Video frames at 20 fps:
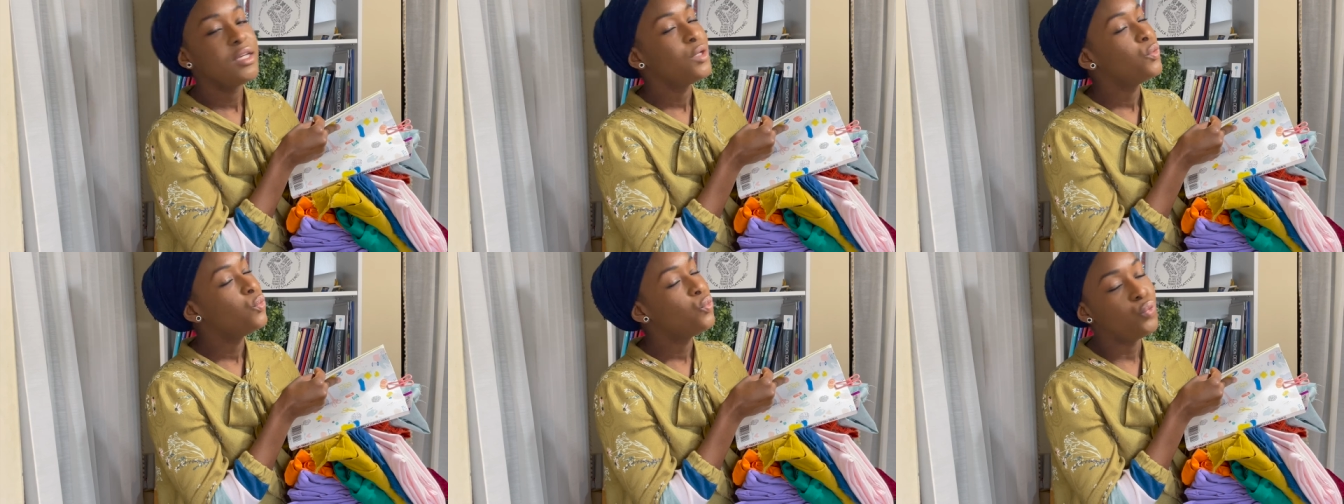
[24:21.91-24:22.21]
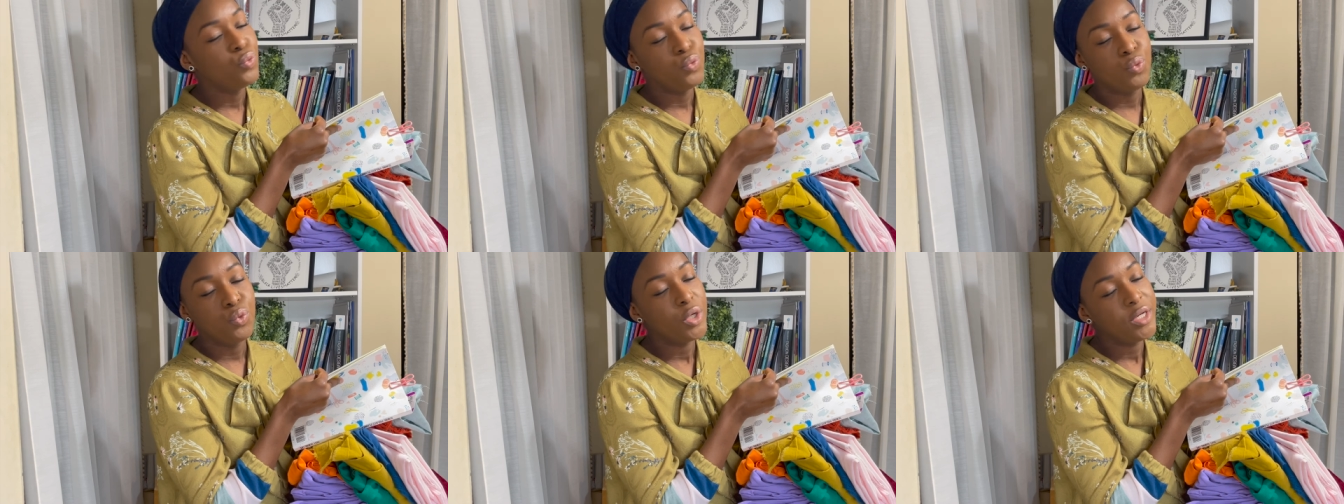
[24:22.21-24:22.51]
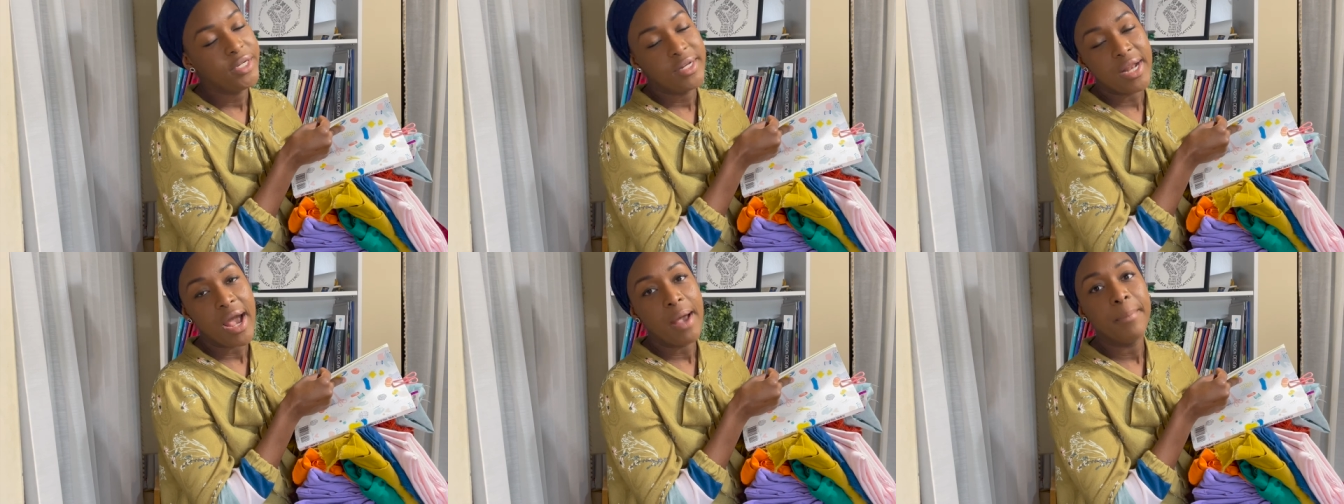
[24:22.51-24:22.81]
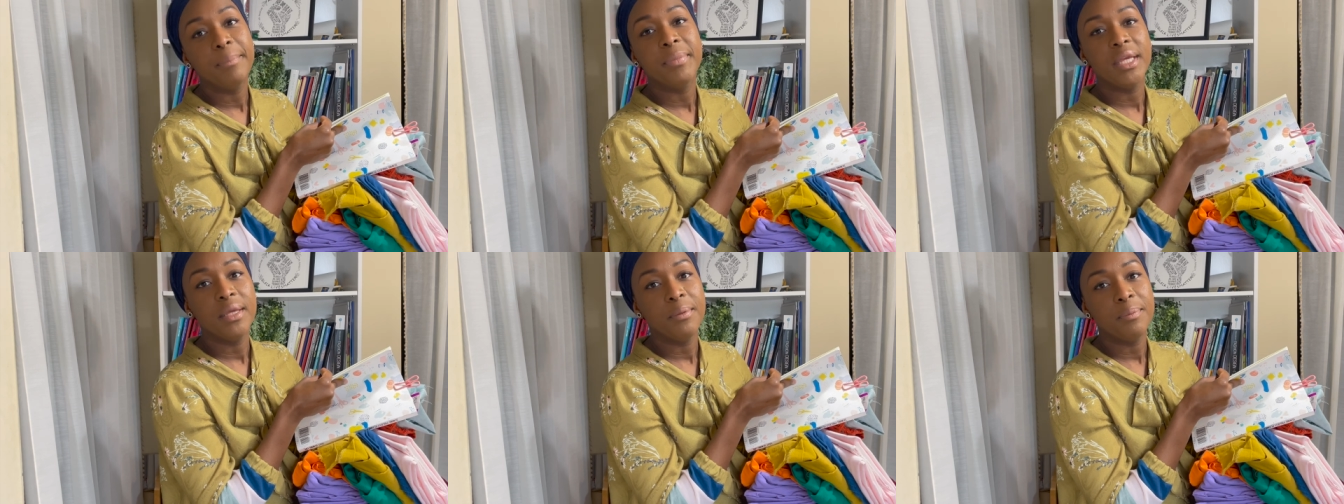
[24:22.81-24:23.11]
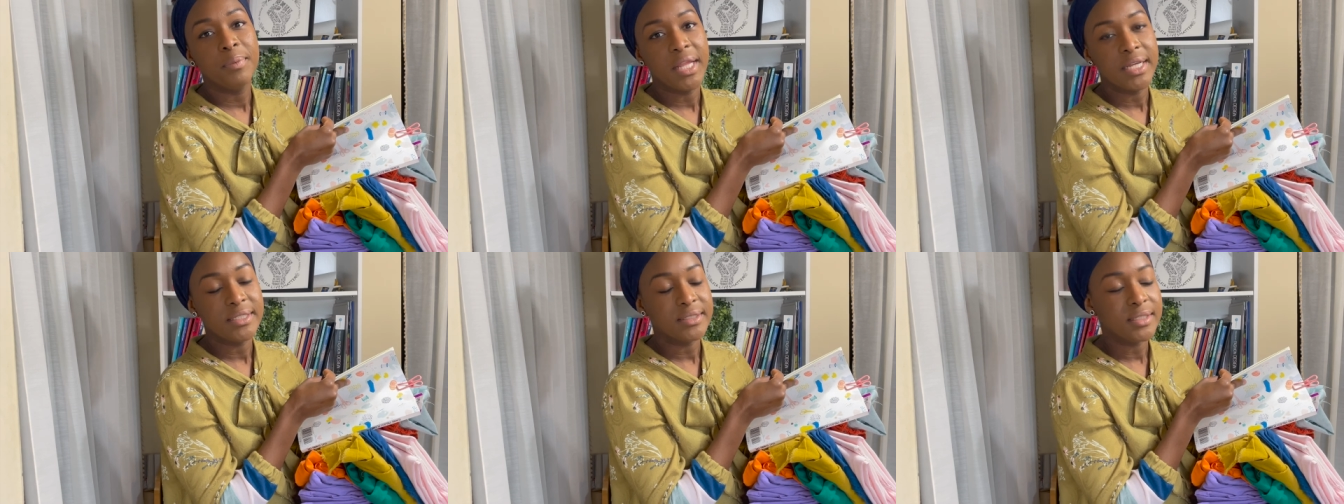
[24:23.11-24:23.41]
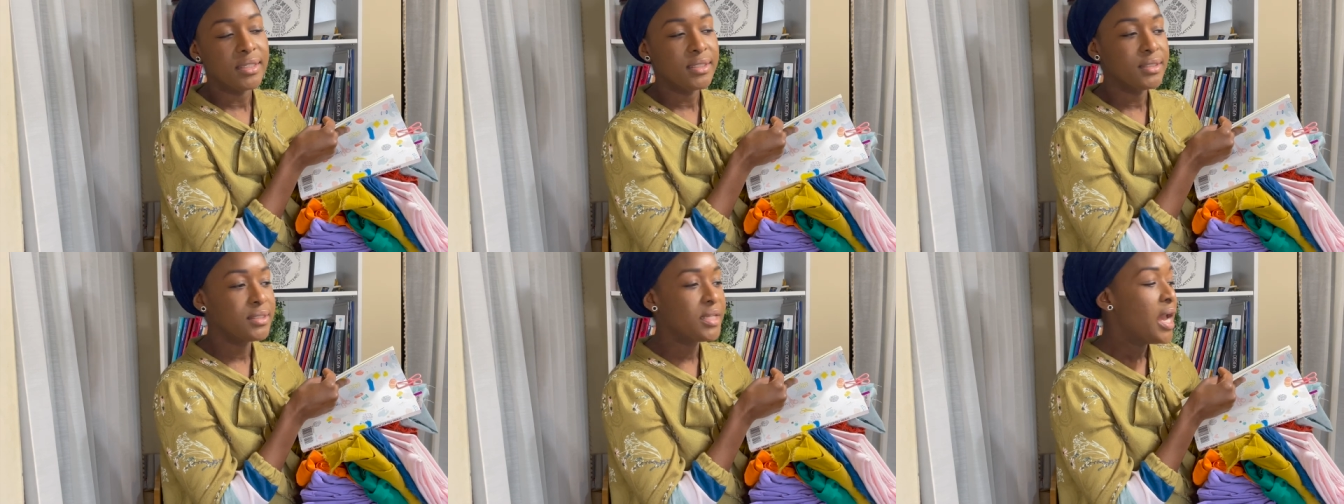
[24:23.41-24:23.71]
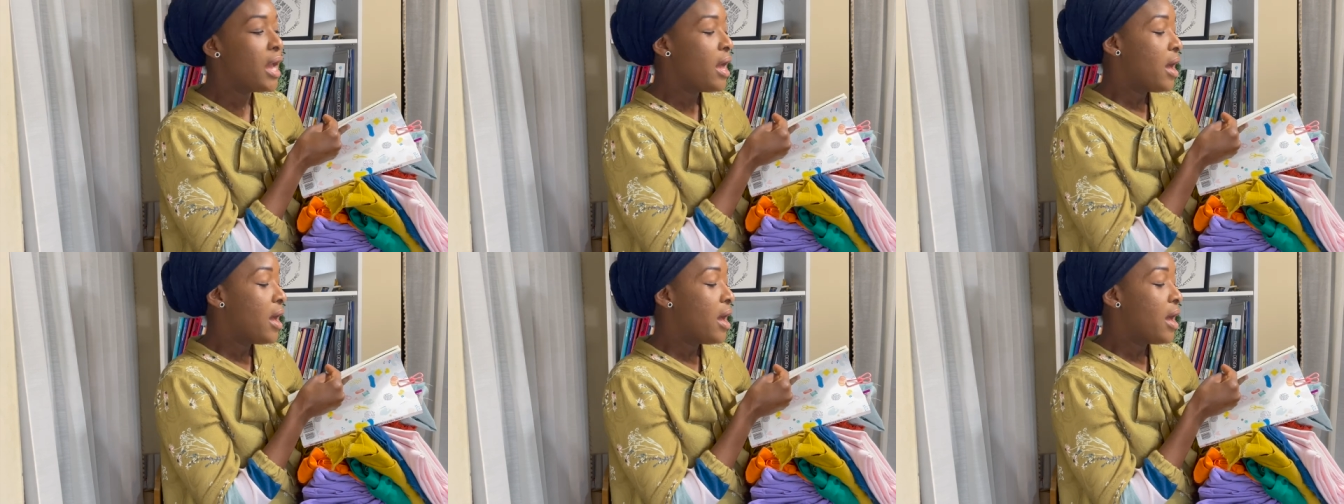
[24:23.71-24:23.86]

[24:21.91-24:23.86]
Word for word: would not be pleasant.